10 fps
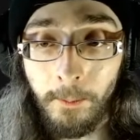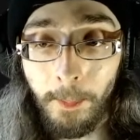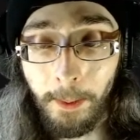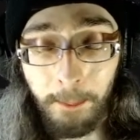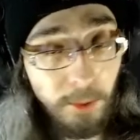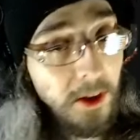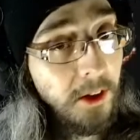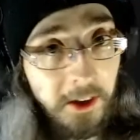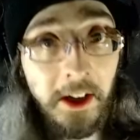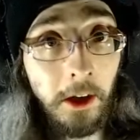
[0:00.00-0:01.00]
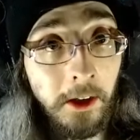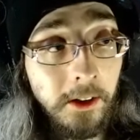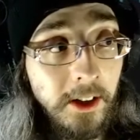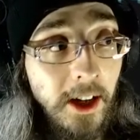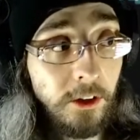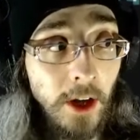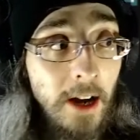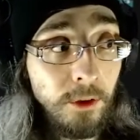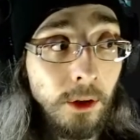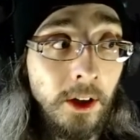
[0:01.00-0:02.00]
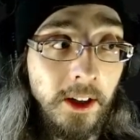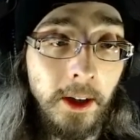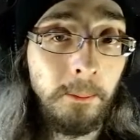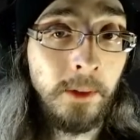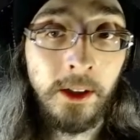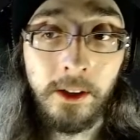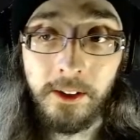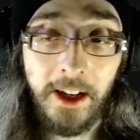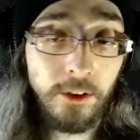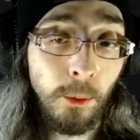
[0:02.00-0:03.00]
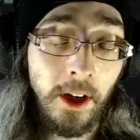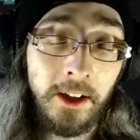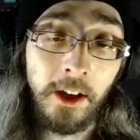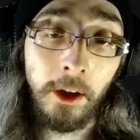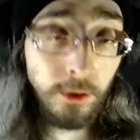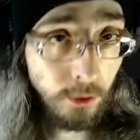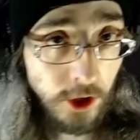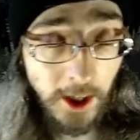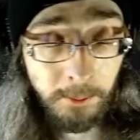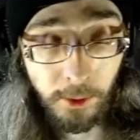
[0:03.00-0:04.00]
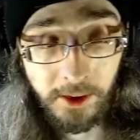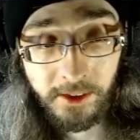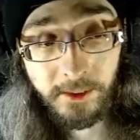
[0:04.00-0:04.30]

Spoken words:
But they're there, and you have to learn them. That's why there are 2 checkpoints.